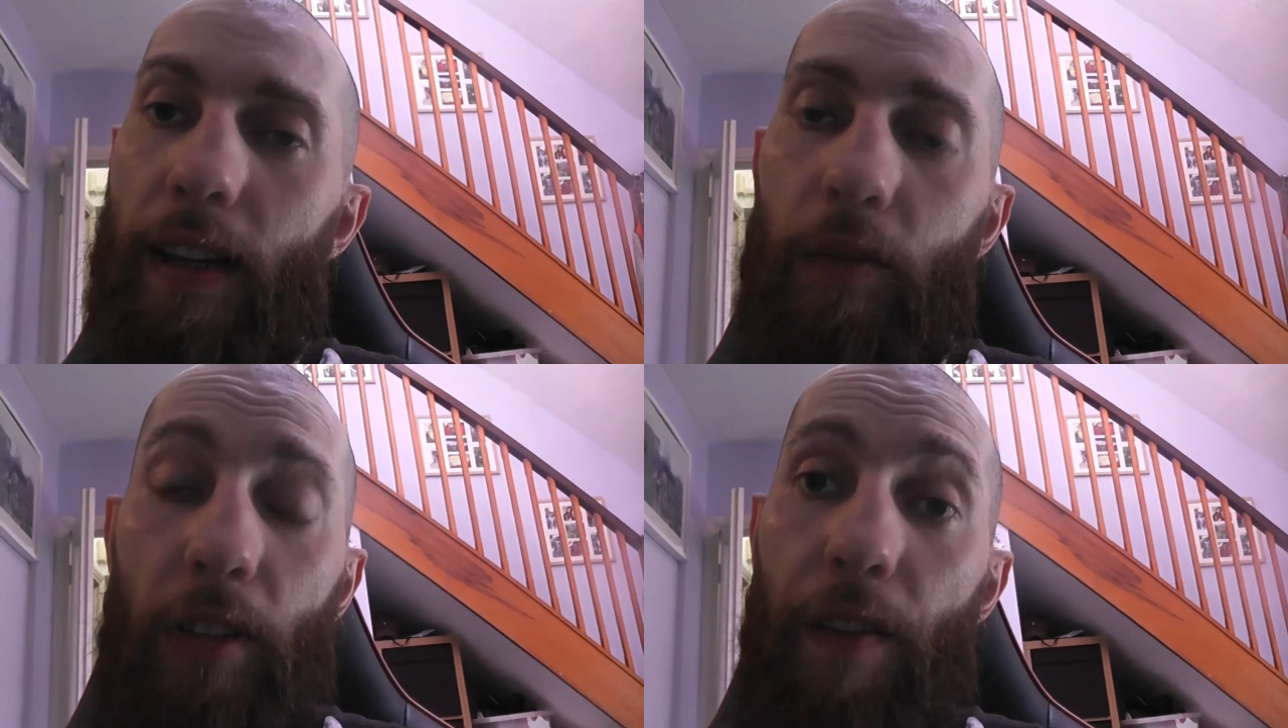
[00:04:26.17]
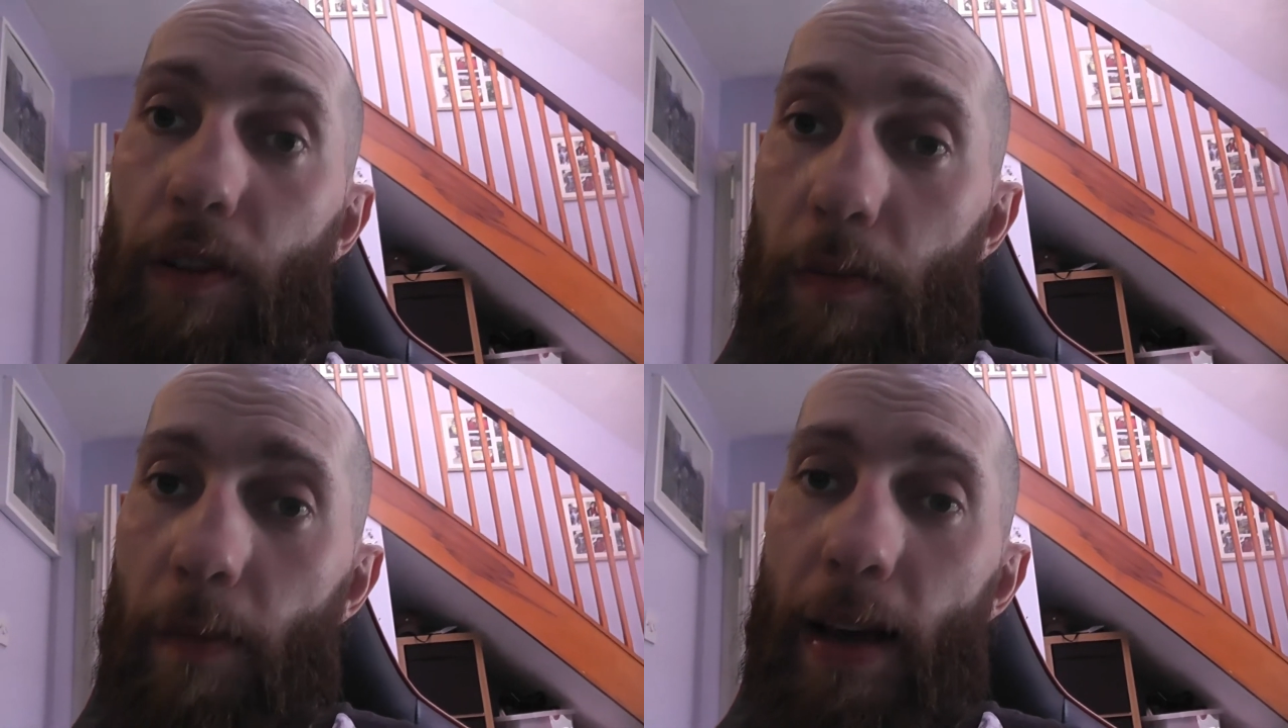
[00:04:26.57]
that'll
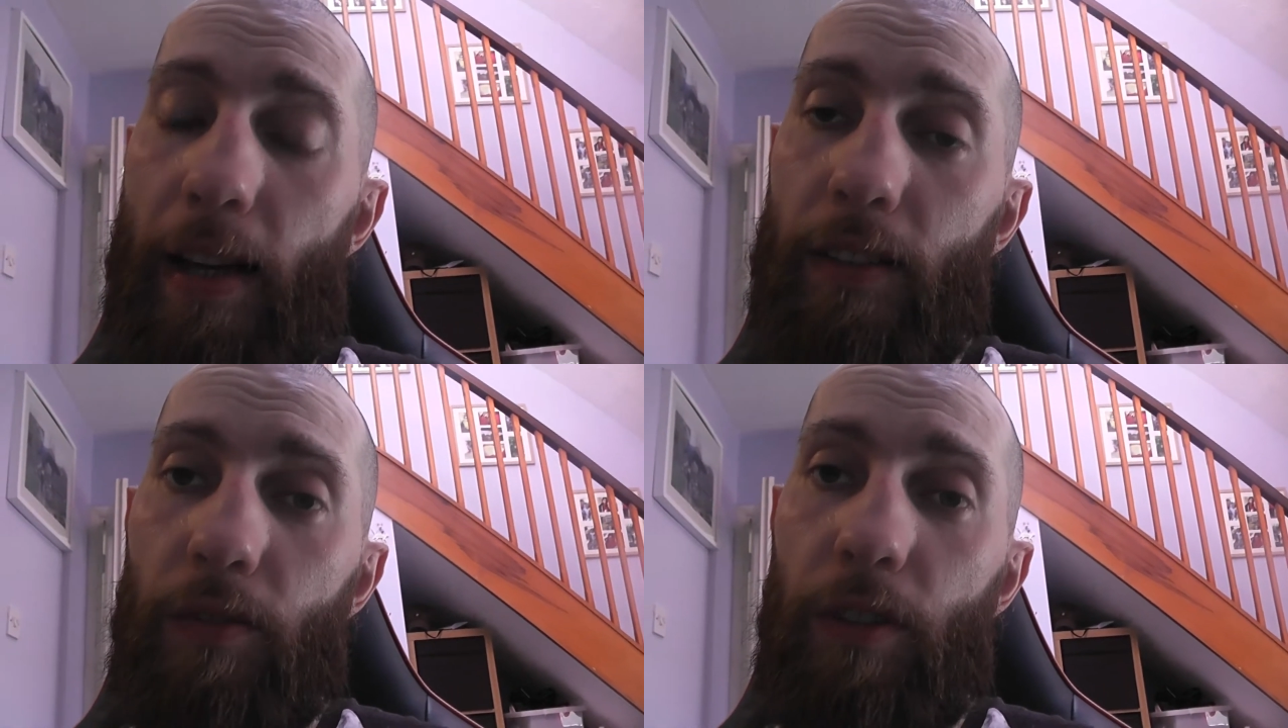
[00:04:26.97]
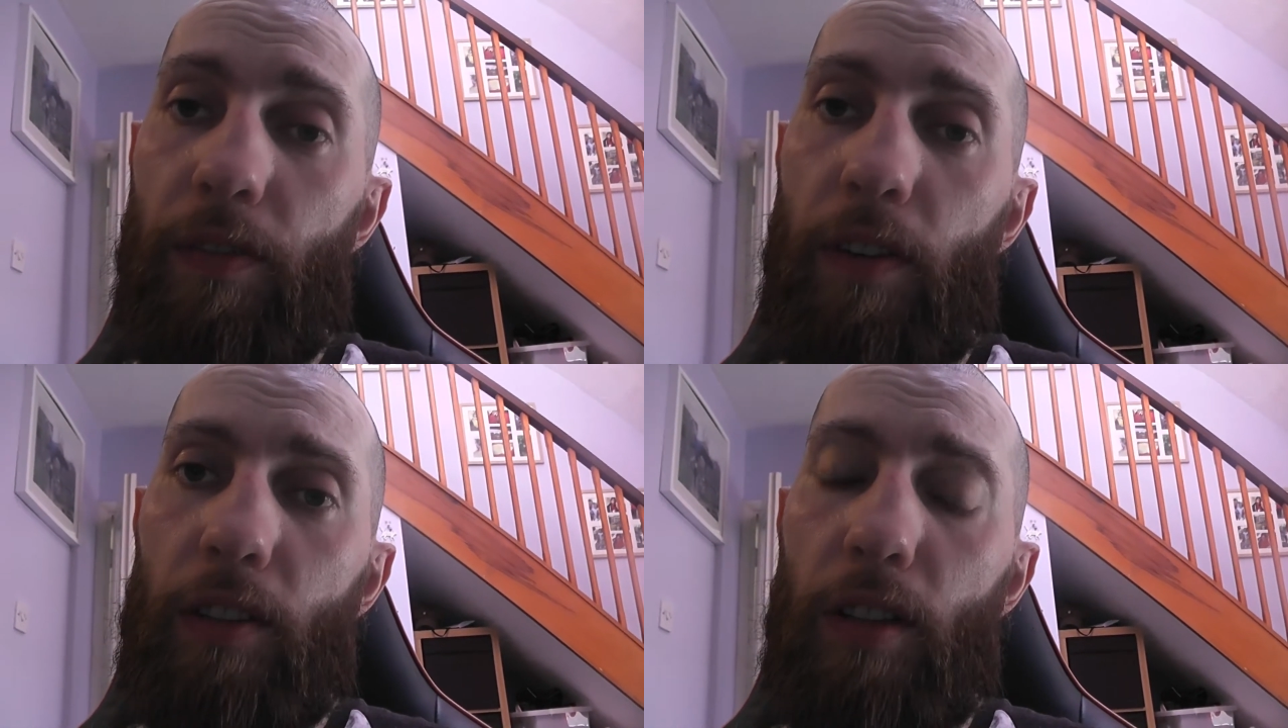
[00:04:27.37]
definitely make my acid
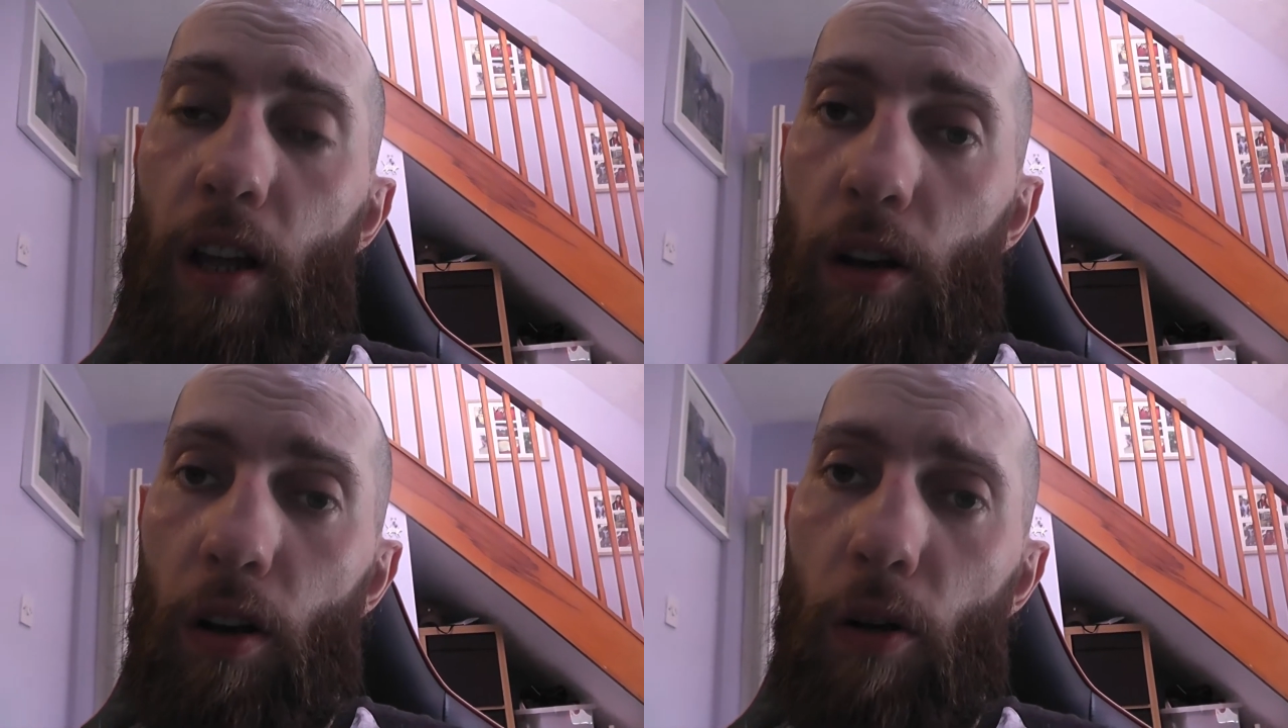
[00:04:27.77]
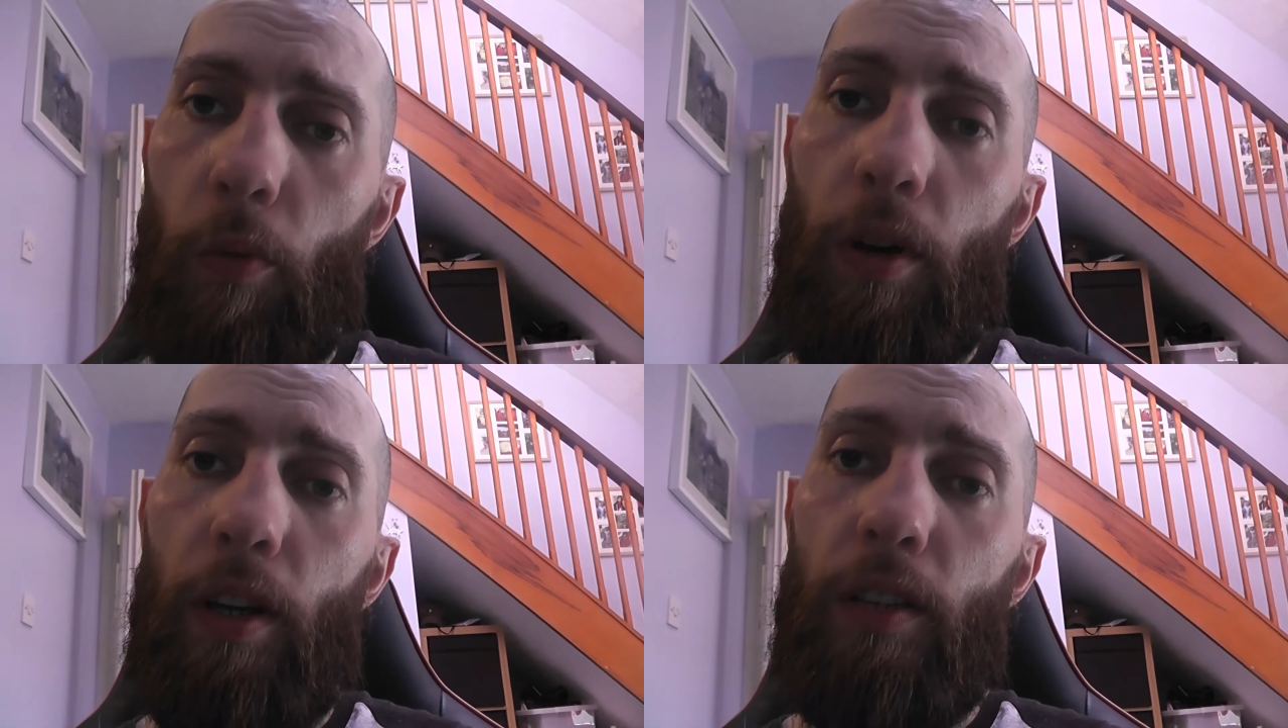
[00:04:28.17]
reflux a lot
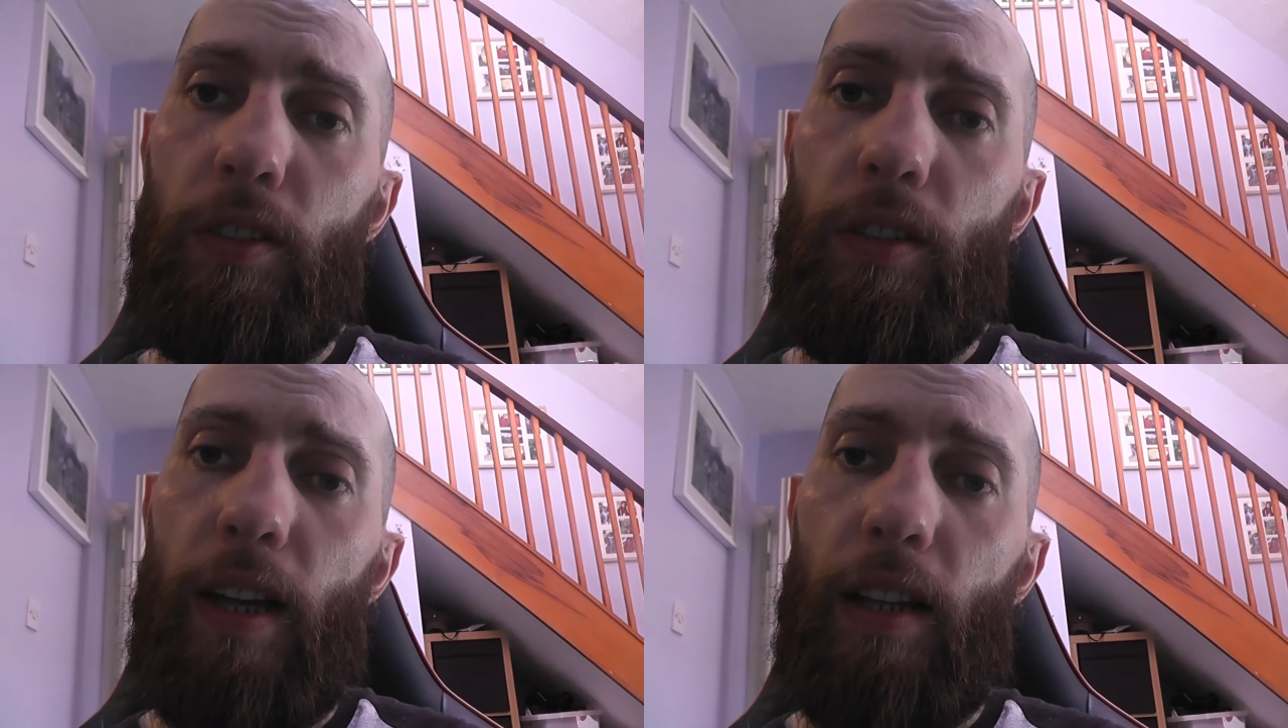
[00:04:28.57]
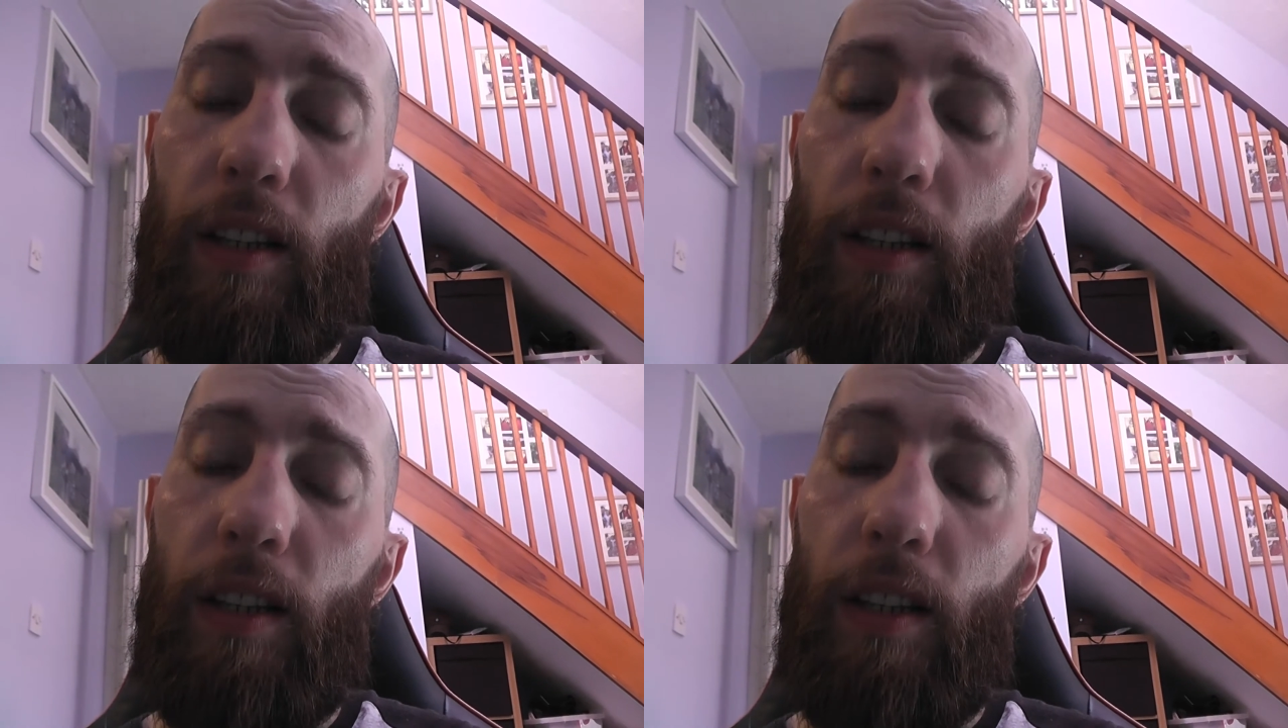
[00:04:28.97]
worse.